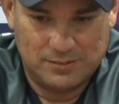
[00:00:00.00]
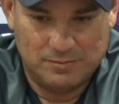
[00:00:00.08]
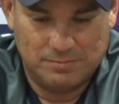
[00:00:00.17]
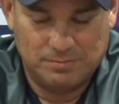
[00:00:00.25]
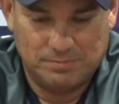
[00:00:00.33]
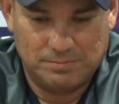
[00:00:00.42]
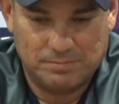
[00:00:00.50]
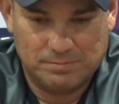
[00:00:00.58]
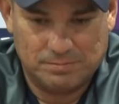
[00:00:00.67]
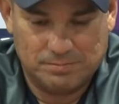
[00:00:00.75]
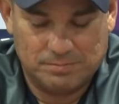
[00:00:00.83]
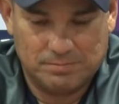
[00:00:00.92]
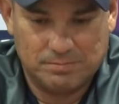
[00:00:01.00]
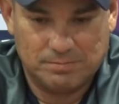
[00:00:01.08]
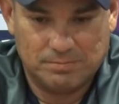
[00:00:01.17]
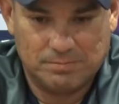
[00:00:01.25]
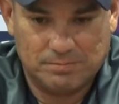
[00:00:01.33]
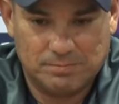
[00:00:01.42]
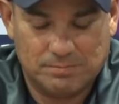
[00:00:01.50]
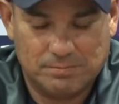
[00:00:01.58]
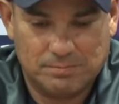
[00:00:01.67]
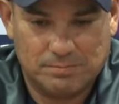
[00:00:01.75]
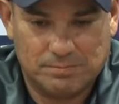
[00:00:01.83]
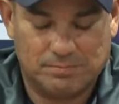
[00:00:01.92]
Yeah, uh,
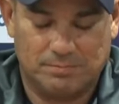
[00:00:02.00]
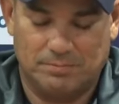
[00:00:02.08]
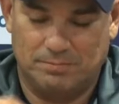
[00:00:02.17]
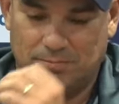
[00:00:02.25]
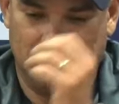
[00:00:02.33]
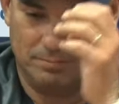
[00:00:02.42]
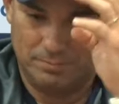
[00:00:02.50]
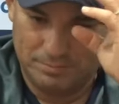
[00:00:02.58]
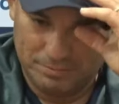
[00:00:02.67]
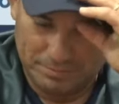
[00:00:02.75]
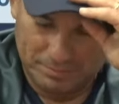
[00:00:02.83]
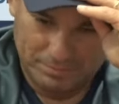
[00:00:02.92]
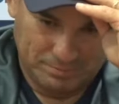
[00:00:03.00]
Coach, uh,